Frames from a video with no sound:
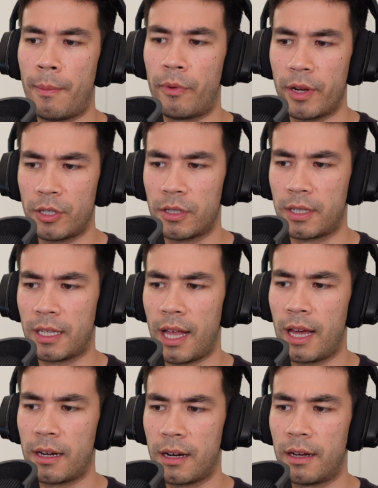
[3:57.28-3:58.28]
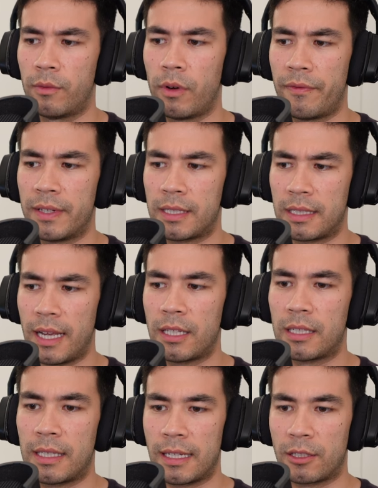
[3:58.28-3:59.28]
Let's jump into a bunch of sound
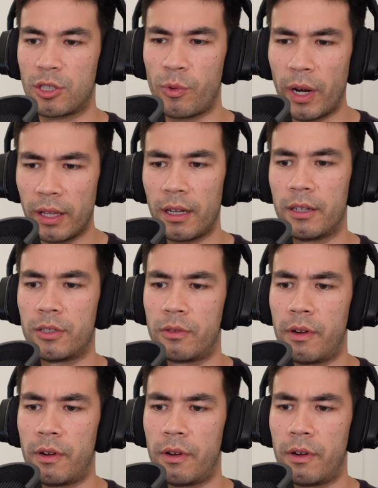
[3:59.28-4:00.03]
tests where I compare the